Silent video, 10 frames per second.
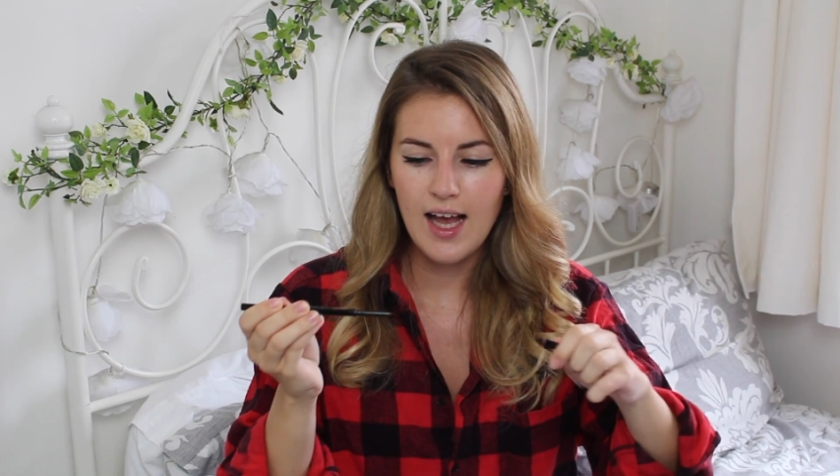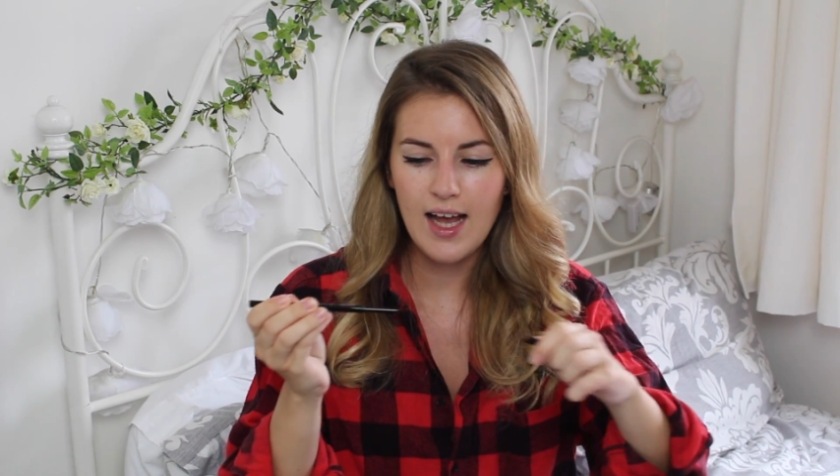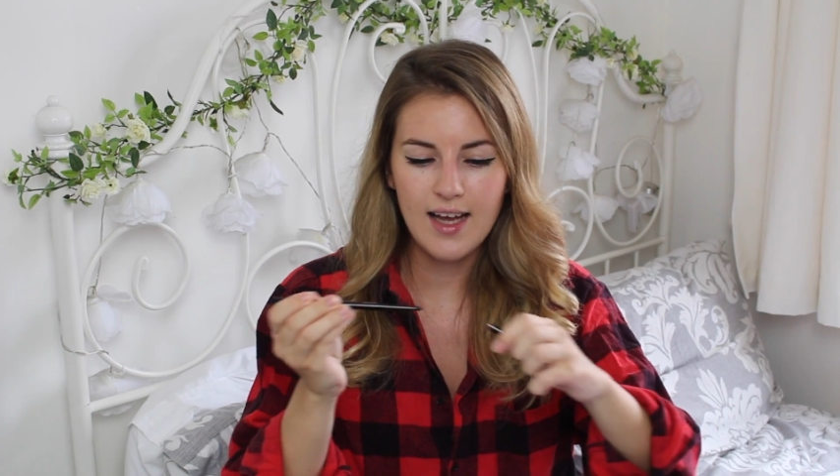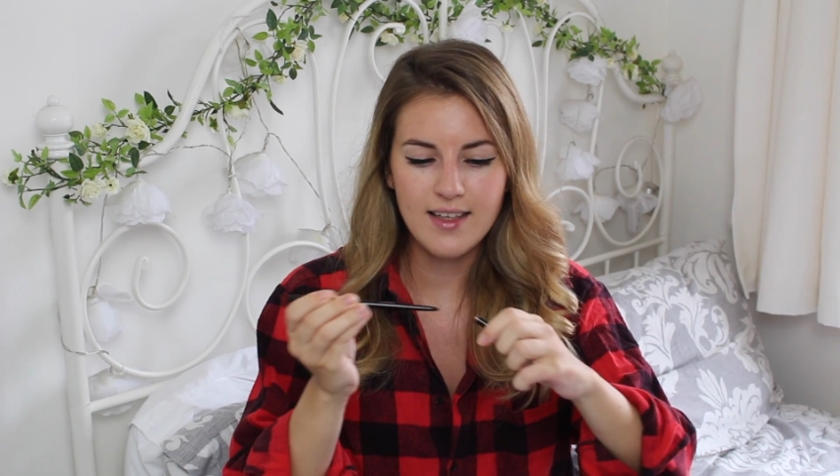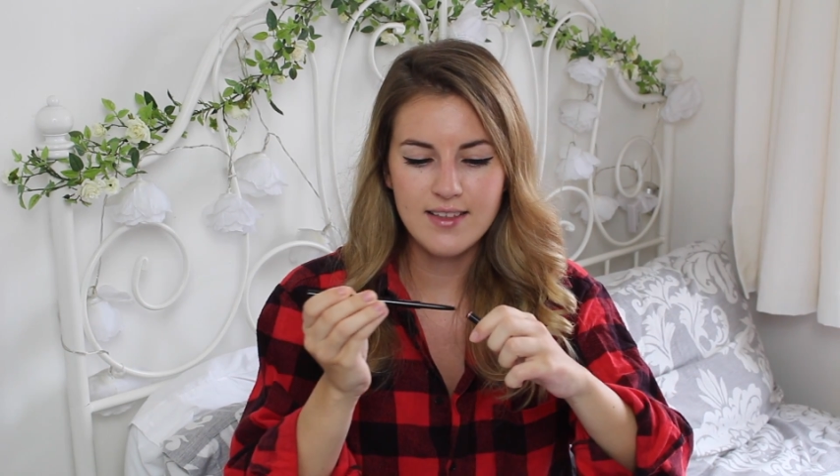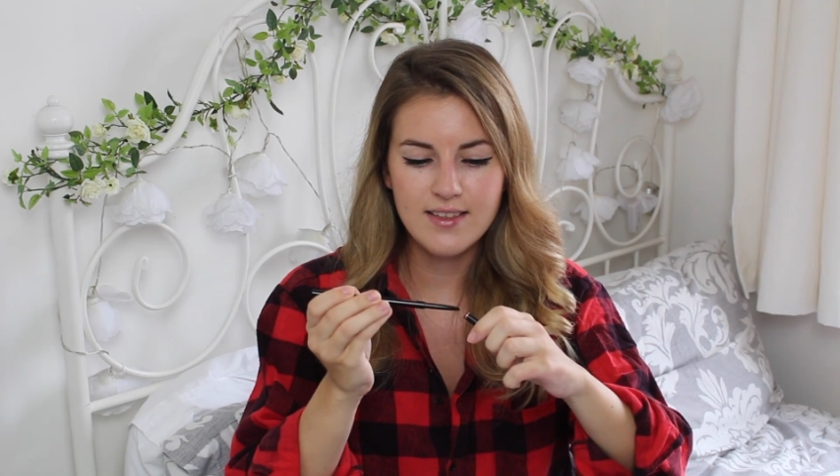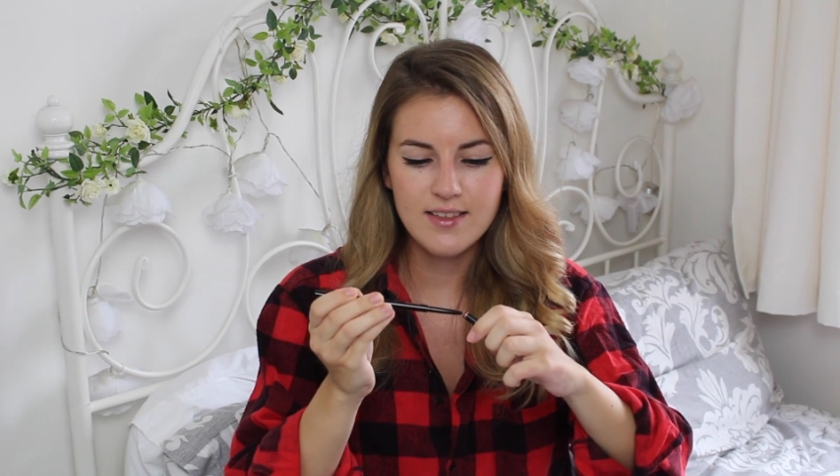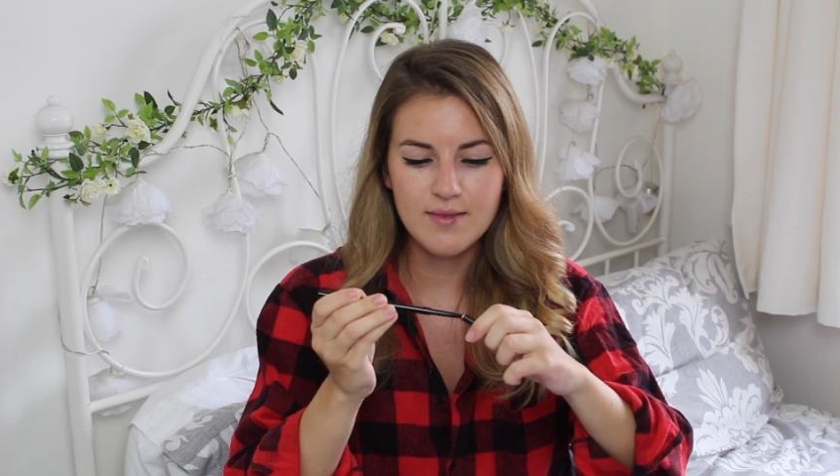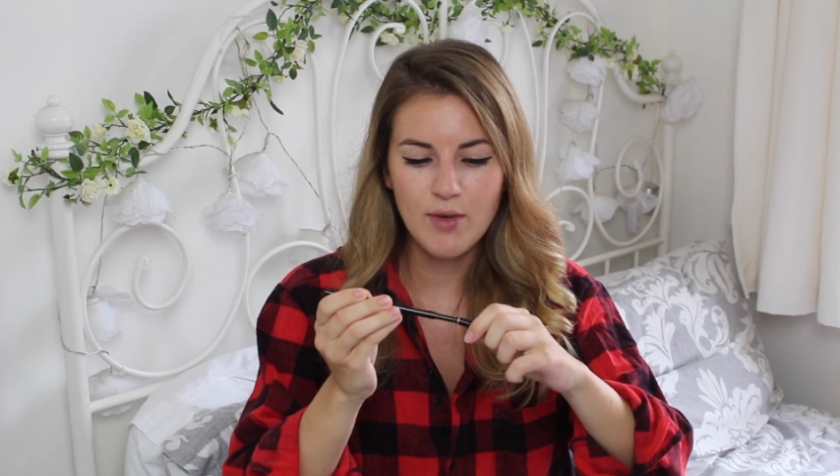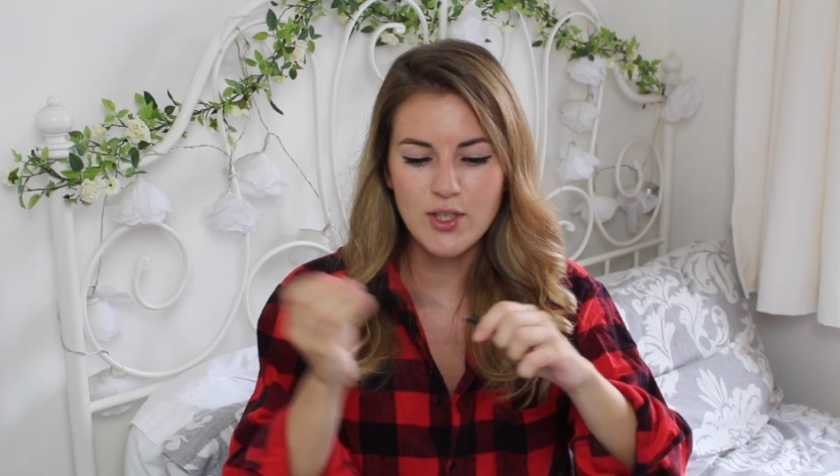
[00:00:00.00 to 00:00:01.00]
and
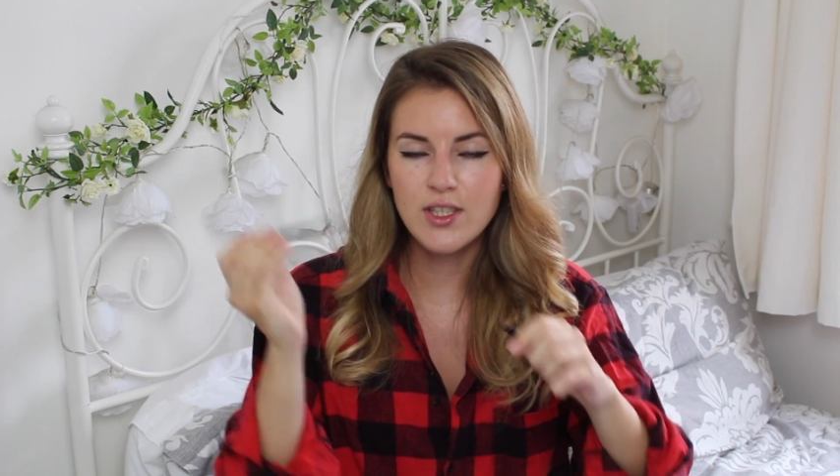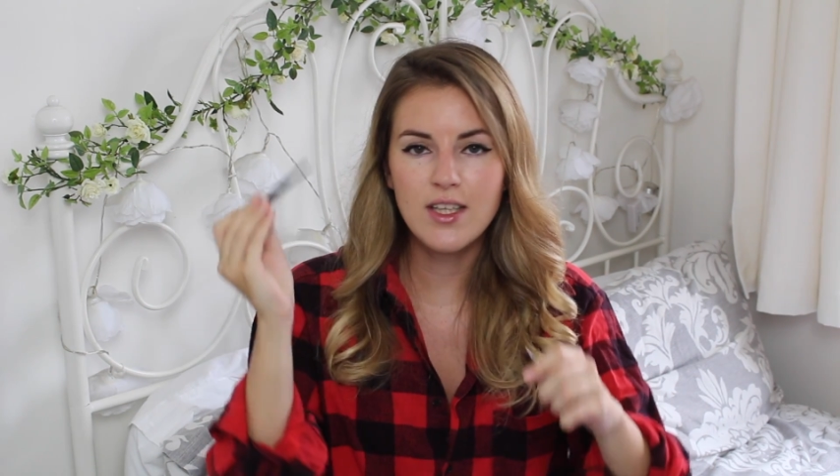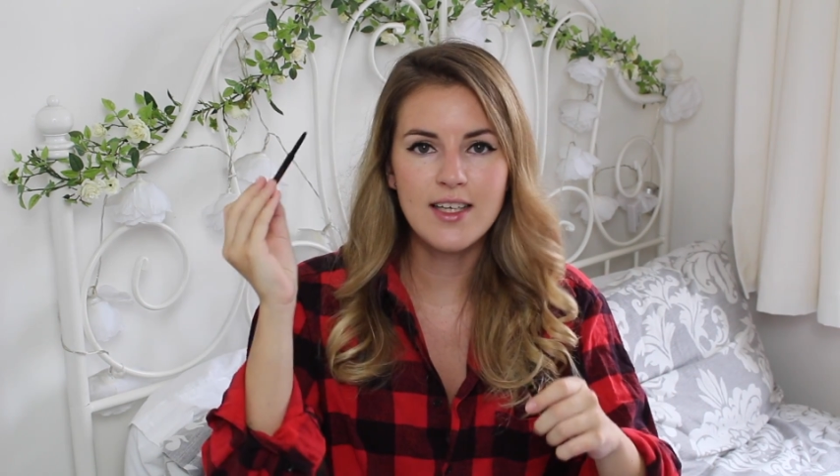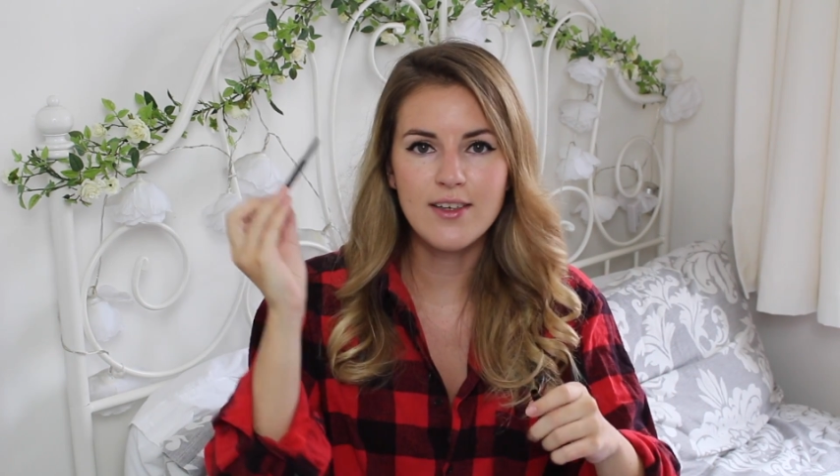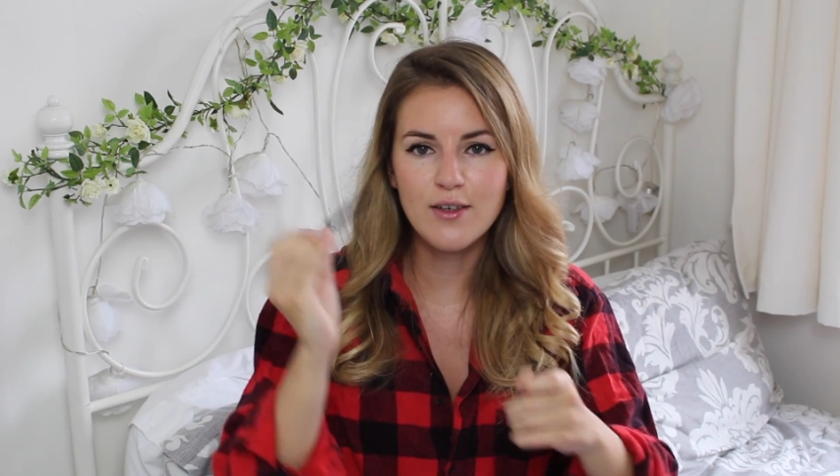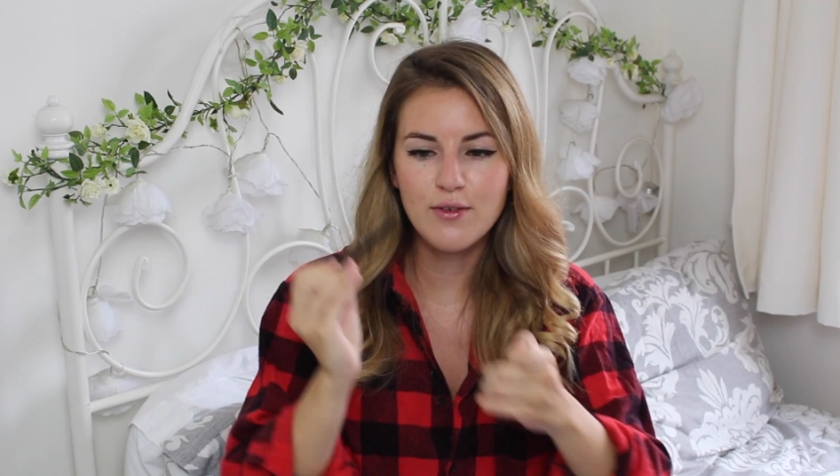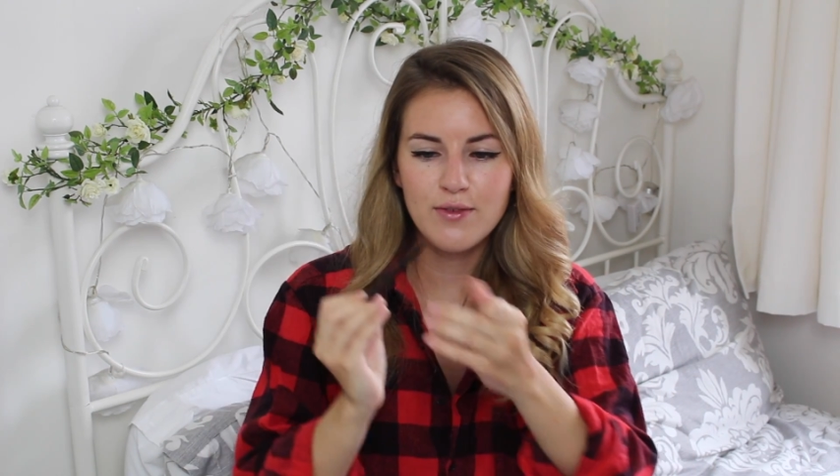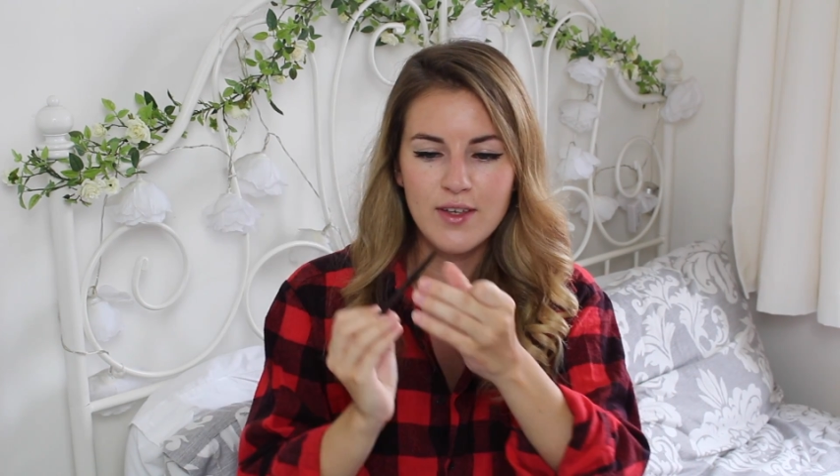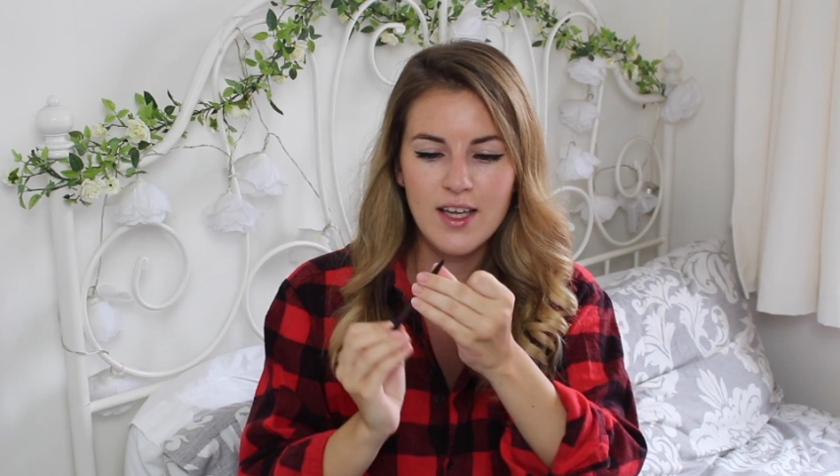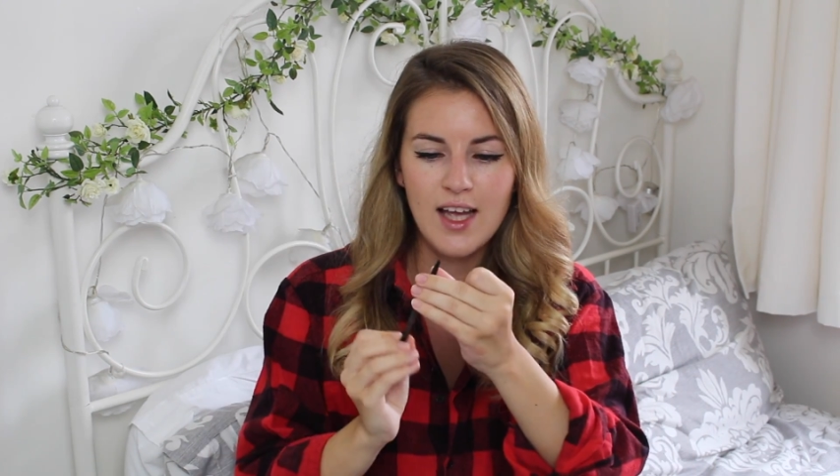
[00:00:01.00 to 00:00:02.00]
I took the lid off